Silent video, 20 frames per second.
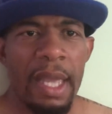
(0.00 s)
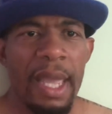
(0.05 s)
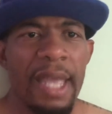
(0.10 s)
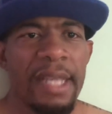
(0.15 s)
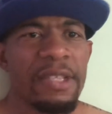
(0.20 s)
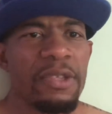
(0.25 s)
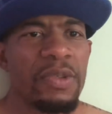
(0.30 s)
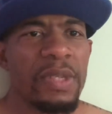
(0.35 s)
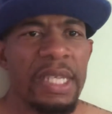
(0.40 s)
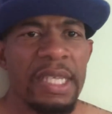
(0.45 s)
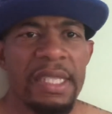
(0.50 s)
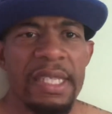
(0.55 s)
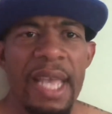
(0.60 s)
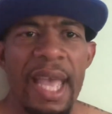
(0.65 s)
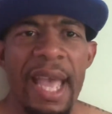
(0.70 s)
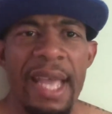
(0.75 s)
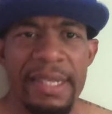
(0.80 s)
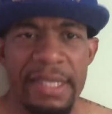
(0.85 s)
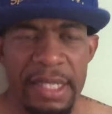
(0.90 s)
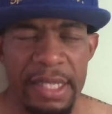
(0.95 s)
And you need
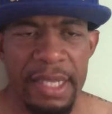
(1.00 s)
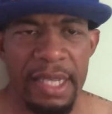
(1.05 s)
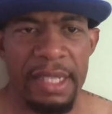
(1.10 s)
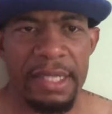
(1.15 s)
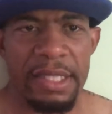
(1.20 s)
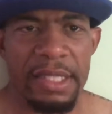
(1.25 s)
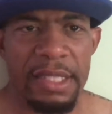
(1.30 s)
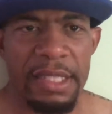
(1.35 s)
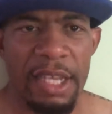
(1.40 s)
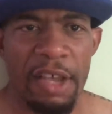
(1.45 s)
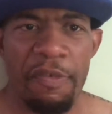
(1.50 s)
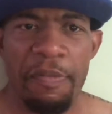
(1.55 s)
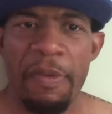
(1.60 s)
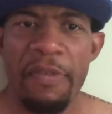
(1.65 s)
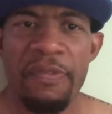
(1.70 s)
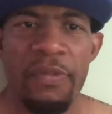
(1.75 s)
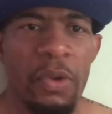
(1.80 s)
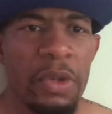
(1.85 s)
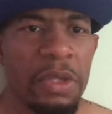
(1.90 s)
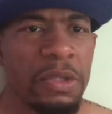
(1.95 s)
to educate yourself
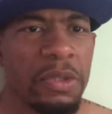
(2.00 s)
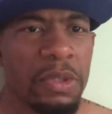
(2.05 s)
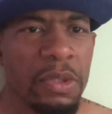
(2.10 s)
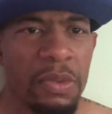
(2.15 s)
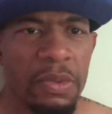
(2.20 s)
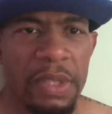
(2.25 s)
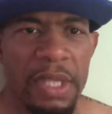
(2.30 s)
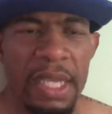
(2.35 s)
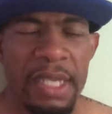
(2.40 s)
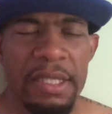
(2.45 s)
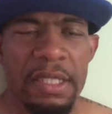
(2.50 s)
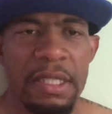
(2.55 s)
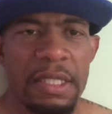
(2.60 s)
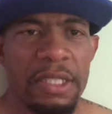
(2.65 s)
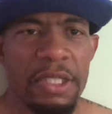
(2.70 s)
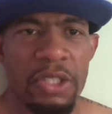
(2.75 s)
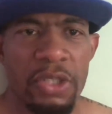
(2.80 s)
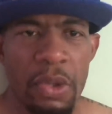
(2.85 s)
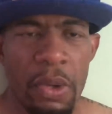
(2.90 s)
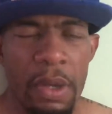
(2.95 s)
before you do things of
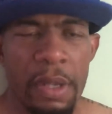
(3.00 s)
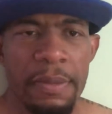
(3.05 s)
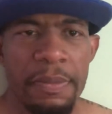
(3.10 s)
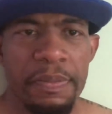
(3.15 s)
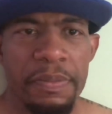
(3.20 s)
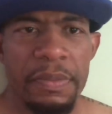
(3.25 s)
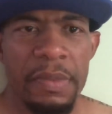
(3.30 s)
the sort.